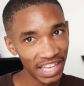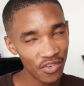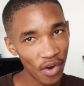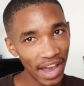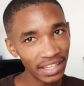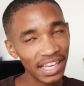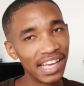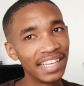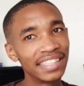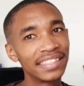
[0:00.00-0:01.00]
that right?
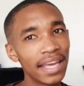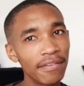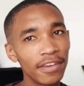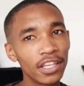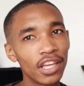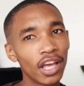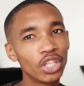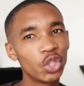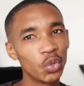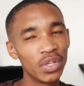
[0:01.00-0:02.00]
David
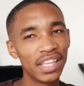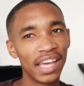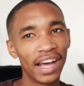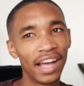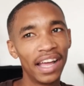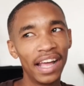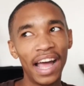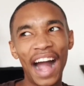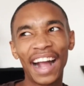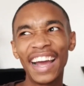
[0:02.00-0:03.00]
Jr.
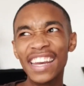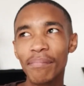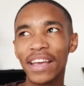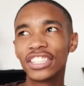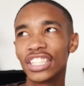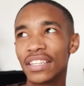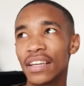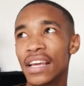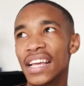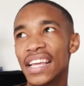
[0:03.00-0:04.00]
I can't imagine
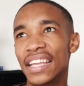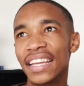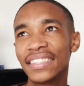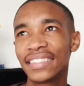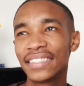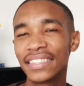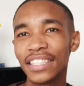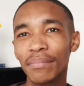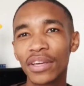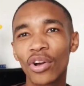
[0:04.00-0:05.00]
Nasty
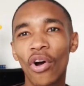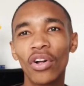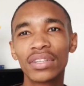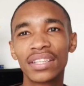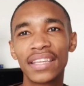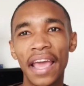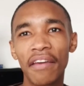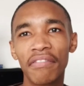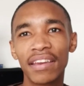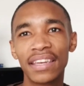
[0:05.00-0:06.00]
C being called
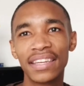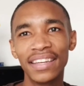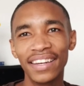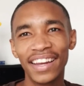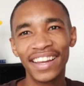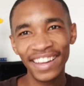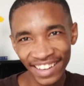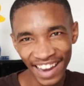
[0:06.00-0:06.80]
David. Like,